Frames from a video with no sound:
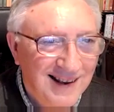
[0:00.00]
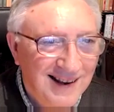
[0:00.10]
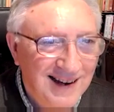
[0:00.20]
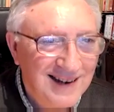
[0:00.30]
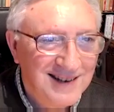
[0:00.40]

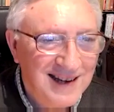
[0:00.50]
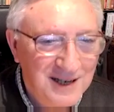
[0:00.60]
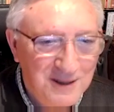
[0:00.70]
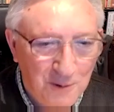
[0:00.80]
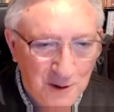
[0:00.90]
He's, he's
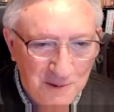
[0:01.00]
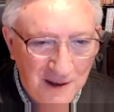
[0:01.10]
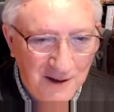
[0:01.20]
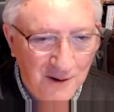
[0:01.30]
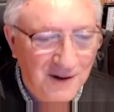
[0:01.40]
supposed to be a
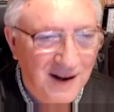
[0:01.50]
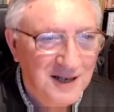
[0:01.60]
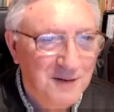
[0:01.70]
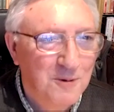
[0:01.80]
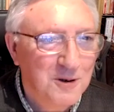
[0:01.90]
good guy,
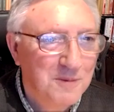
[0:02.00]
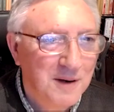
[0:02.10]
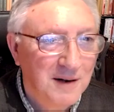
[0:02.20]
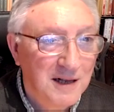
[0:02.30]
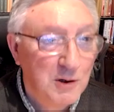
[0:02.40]
supposed to be.
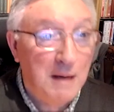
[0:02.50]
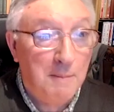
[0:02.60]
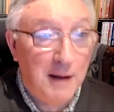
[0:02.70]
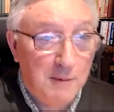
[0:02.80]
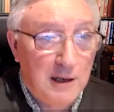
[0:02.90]
A,
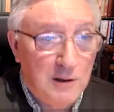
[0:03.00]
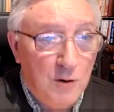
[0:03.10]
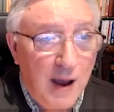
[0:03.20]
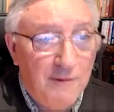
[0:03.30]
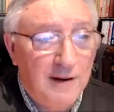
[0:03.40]
by the way, there's
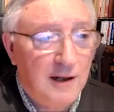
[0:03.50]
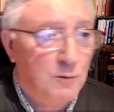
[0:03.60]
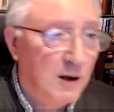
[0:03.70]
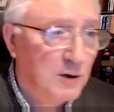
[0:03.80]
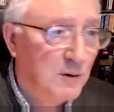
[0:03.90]
no evidence
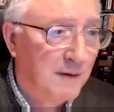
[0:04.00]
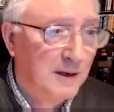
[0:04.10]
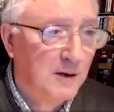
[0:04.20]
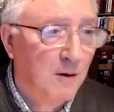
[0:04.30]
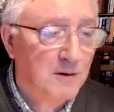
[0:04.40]
whatsoever
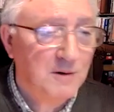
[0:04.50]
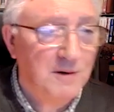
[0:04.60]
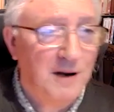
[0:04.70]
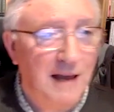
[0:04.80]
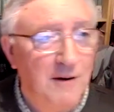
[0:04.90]
that
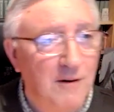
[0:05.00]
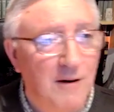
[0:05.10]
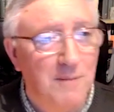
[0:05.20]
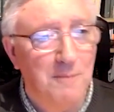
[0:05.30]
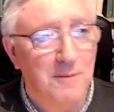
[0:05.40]
Constantine ever
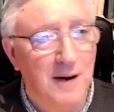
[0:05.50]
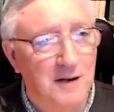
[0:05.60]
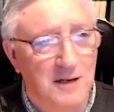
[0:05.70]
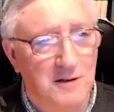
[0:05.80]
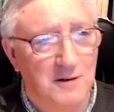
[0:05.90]
got
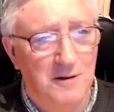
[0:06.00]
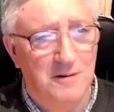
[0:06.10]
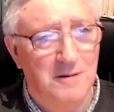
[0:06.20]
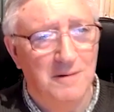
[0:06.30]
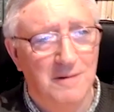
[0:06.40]
baptized as a
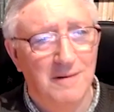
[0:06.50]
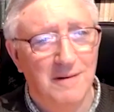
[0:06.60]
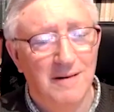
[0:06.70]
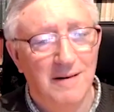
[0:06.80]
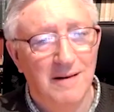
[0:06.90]
Christian.
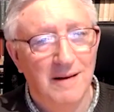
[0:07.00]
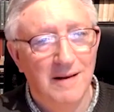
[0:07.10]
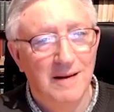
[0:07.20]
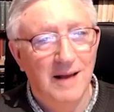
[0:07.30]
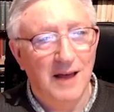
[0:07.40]

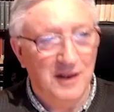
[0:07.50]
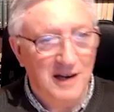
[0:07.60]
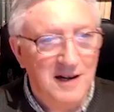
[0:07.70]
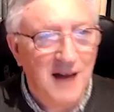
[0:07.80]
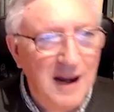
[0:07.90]
I think
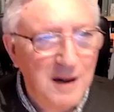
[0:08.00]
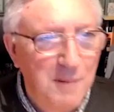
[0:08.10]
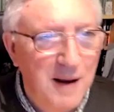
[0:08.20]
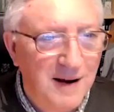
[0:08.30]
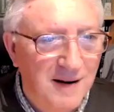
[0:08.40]
he died a
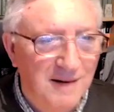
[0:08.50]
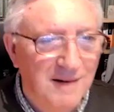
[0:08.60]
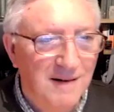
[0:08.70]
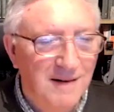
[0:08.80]
pagan.